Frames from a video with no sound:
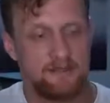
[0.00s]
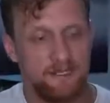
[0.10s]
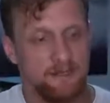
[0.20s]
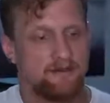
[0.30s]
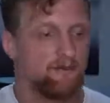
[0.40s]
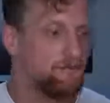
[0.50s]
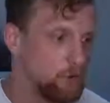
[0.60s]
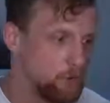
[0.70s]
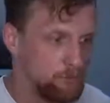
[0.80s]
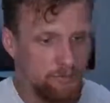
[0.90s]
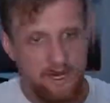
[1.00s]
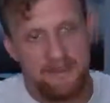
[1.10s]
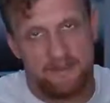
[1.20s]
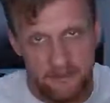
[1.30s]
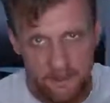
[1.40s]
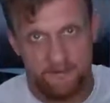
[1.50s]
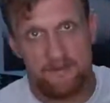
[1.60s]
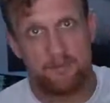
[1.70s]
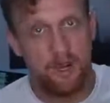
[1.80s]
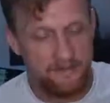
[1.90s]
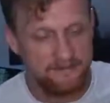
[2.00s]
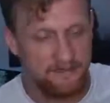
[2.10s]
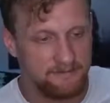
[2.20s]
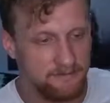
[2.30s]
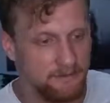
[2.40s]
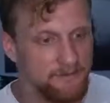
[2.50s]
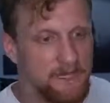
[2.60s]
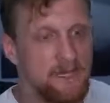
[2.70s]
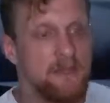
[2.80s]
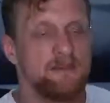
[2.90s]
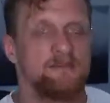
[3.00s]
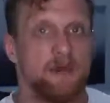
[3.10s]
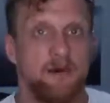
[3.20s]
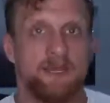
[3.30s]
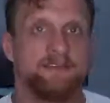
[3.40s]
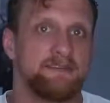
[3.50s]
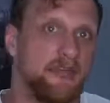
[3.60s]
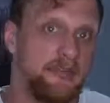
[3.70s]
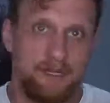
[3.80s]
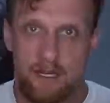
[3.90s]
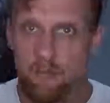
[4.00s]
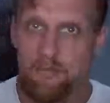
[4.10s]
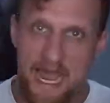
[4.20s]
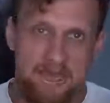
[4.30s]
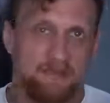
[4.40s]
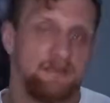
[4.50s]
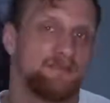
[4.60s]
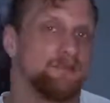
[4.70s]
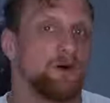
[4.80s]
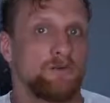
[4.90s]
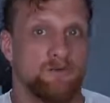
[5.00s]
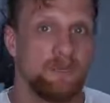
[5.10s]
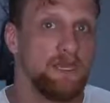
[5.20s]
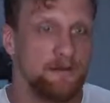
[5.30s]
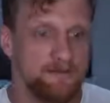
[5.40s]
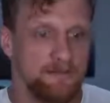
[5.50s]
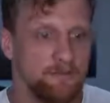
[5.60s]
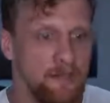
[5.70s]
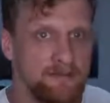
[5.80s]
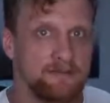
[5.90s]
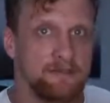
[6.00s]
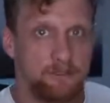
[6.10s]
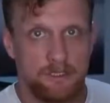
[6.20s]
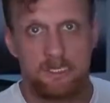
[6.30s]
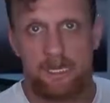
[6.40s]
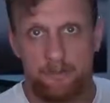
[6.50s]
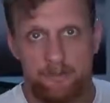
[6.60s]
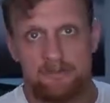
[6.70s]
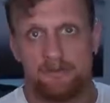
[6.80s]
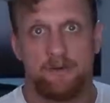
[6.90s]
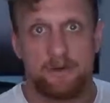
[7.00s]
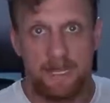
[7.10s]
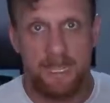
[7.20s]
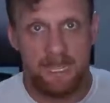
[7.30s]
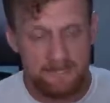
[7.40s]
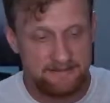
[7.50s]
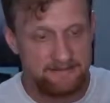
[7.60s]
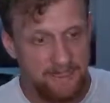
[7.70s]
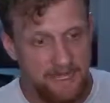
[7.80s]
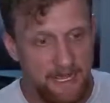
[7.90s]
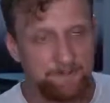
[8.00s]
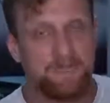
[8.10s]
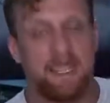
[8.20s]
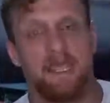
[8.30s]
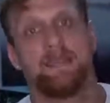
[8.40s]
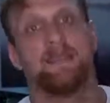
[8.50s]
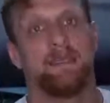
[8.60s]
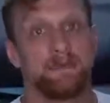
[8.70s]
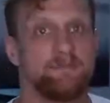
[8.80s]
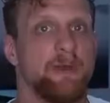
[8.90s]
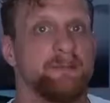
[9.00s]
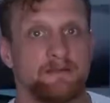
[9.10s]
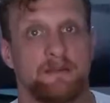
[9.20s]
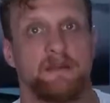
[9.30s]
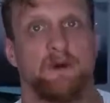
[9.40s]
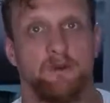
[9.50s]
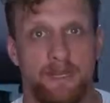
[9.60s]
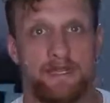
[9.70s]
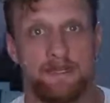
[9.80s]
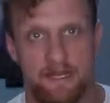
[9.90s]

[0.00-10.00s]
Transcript: the full breadth of the processor. So I decided to go back through some old videos and basically look it up and see what I had it set at. And here's basically what we ended